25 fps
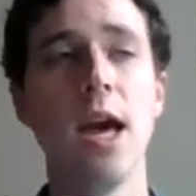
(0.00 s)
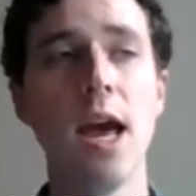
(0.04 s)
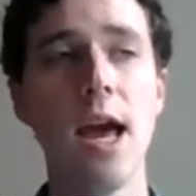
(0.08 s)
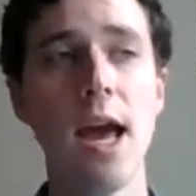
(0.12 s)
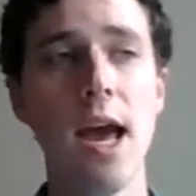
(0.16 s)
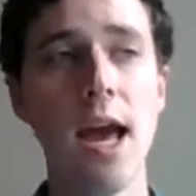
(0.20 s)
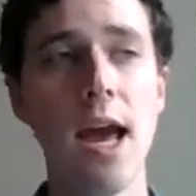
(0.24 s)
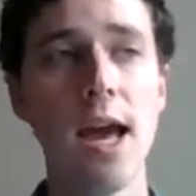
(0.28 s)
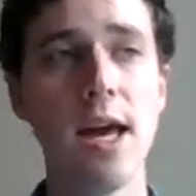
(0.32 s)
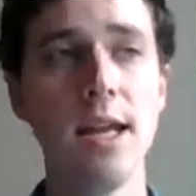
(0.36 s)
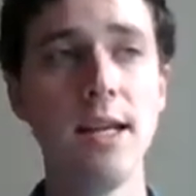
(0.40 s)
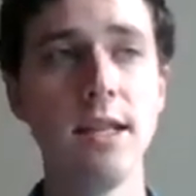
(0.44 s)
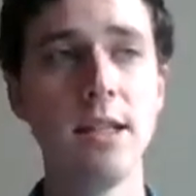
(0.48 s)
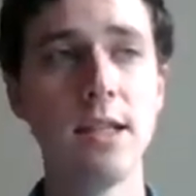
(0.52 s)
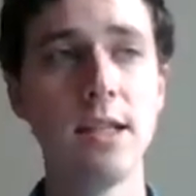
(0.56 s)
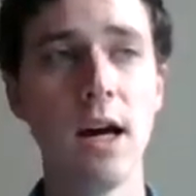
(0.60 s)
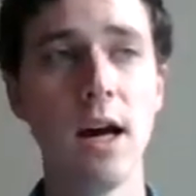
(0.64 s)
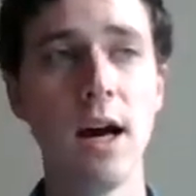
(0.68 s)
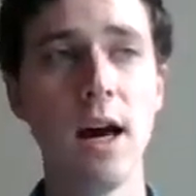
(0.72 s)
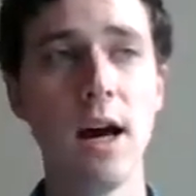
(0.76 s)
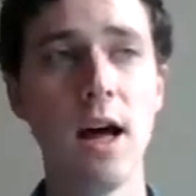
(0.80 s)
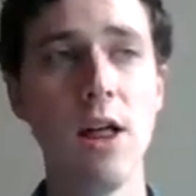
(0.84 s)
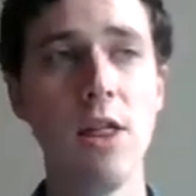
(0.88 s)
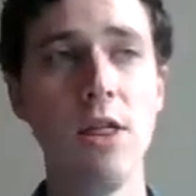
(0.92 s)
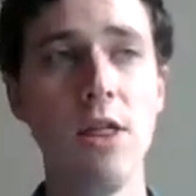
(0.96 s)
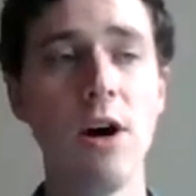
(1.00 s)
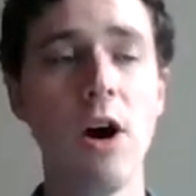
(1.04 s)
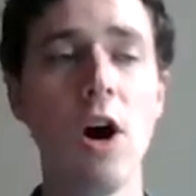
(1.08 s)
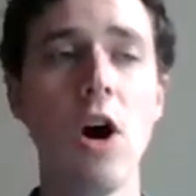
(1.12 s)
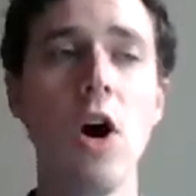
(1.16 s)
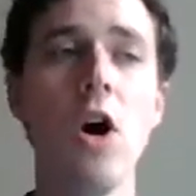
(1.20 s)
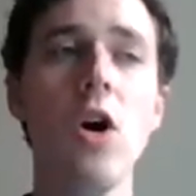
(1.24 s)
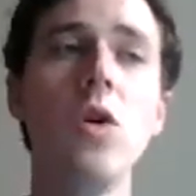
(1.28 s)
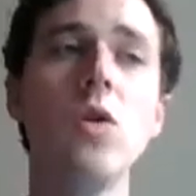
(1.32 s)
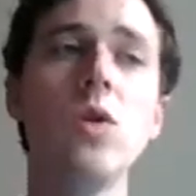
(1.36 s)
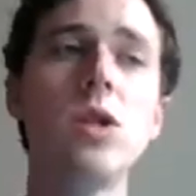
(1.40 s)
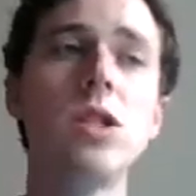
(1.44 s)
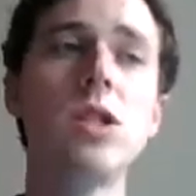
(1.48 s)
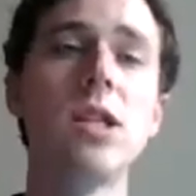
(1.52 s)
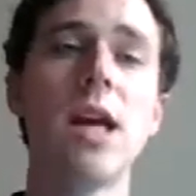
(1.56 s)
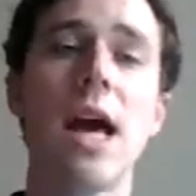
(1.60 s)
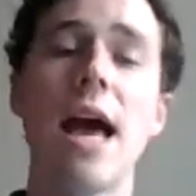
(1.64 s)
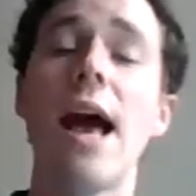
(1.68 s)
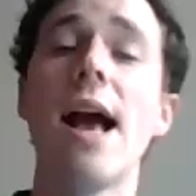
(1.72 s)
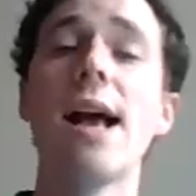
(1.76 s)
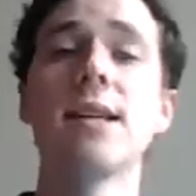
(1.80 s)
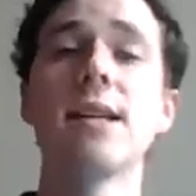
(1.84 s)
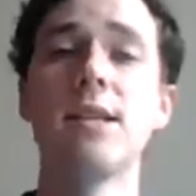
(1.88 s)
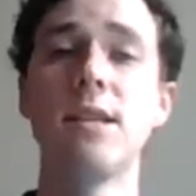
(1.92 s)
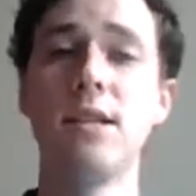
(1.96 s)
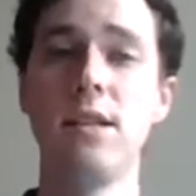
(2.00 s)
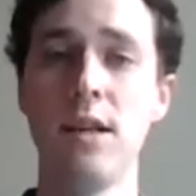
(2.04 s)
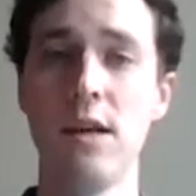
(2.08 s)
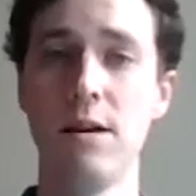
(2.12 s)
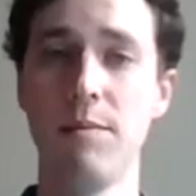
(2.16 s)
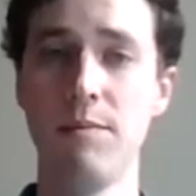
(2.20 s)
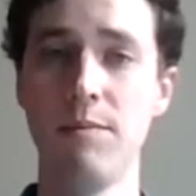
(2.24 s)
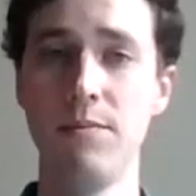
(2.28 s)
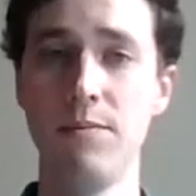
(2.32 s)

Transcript: And the host asked him,